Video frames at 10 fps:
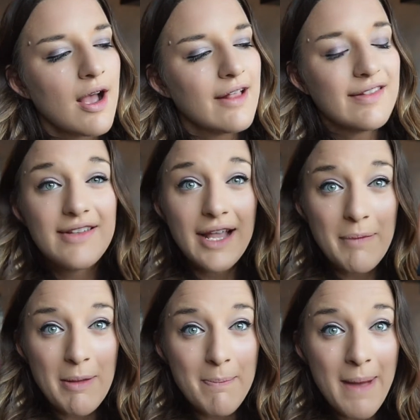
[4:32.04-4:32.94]
and
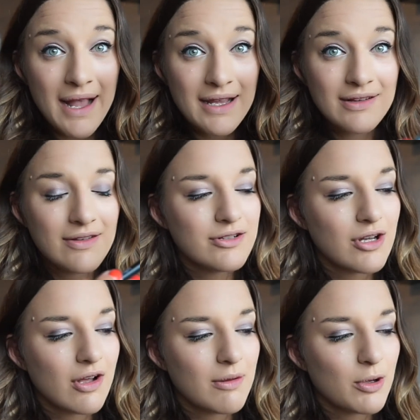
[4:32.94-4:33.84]
dip it back into the
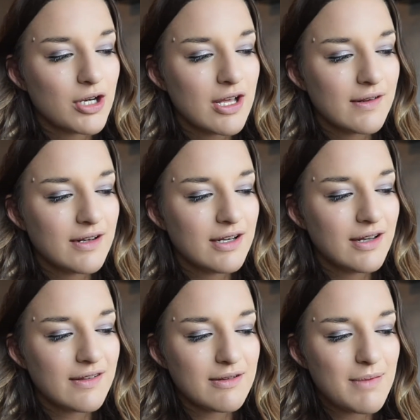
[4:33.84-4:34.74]
darker product, and it
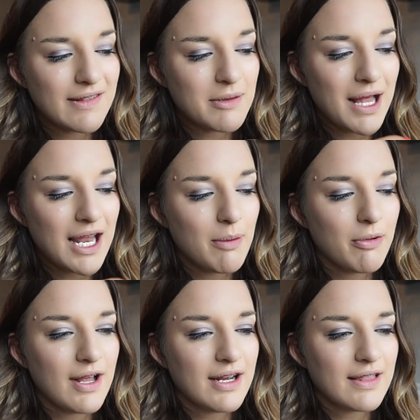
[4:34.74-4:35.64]
doesn't mess the palette up
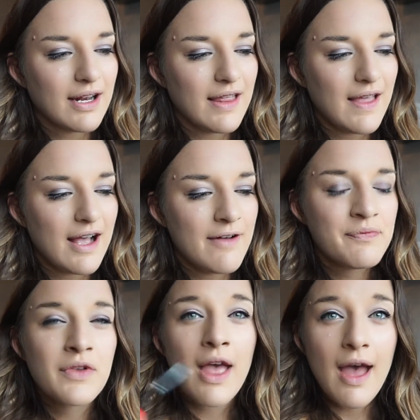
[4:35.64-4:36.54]
or anything like that.
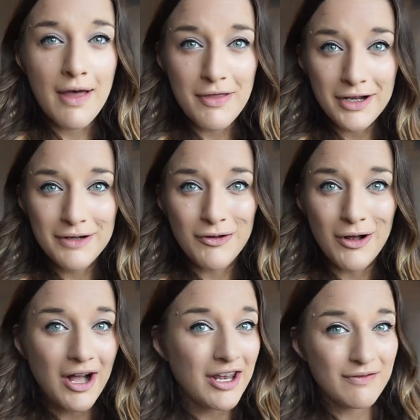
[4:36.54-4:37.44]
And then you've got
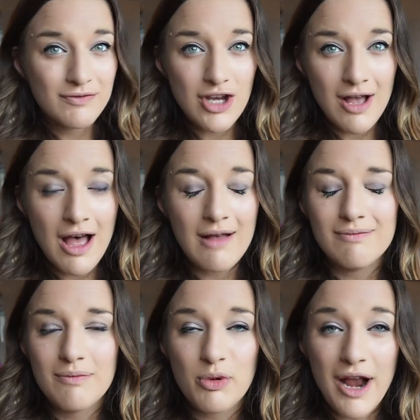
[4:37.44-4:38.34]
a kind of gel,
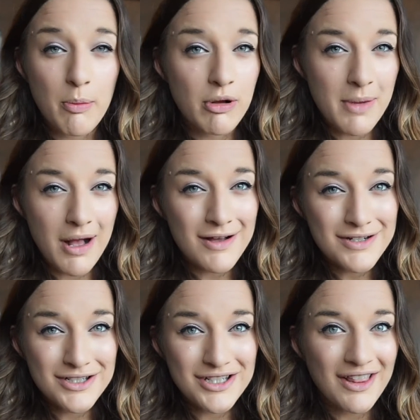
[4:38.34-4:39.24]
brow
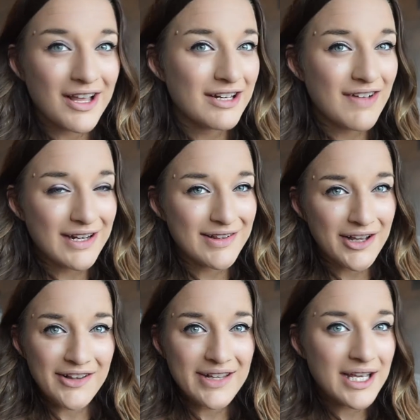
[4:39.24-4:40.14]
pomade, you know, a kind of
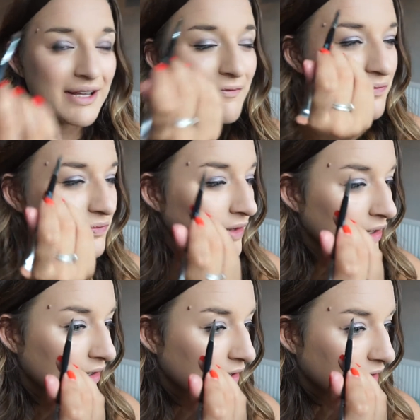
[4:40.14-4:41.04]
Anastasia
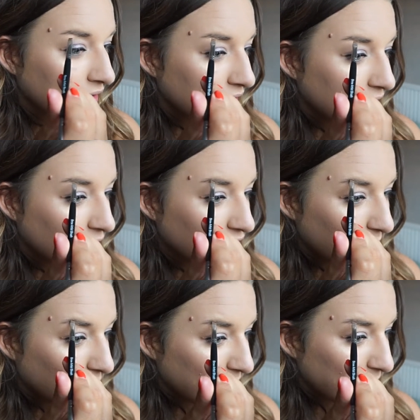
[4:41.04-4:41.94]
or the
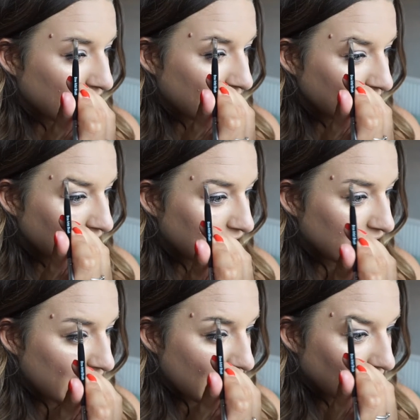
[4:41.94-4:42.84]
Bobbi Brown, and
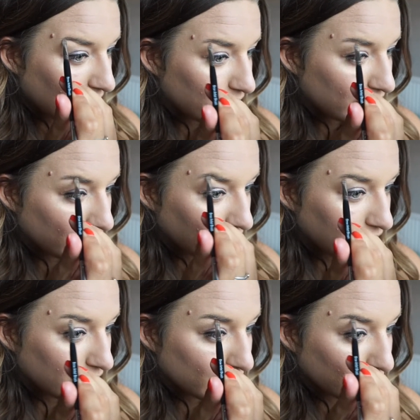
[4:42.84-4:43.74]
then that comes
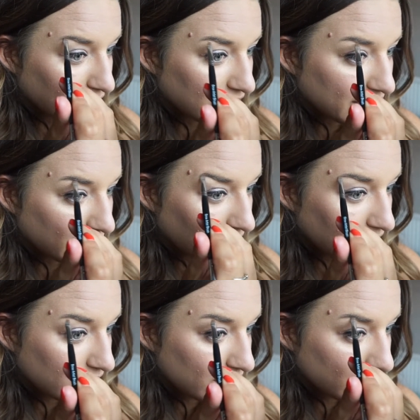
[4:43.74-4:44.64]
through really
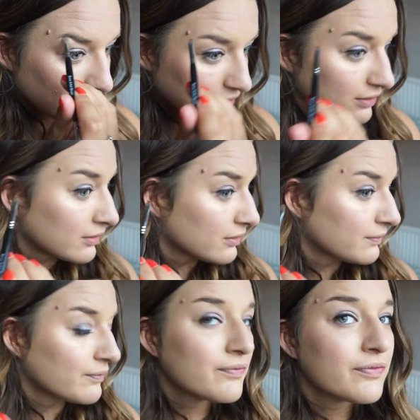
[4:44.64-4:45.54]
dark.
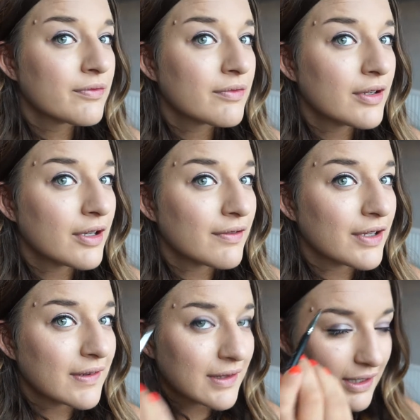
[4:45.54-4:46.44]
I don't know if
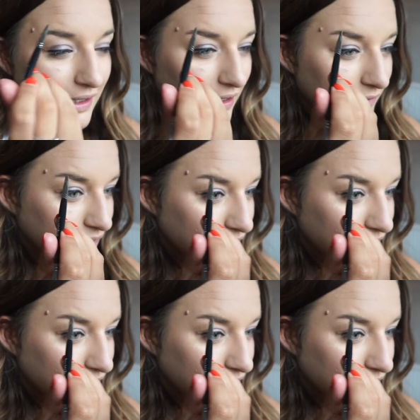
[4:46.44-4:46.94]
you can see that.